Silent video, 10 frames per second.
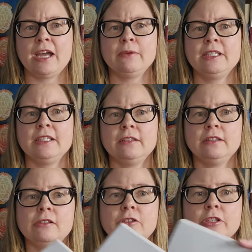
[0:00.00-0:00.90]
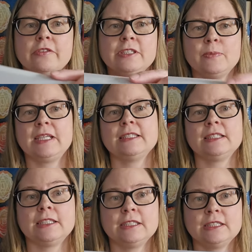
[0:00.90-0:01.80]
I would get a little nervous because
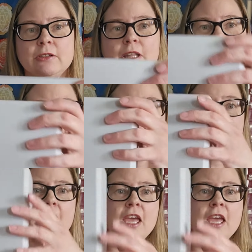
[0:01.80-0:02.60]
it is so light.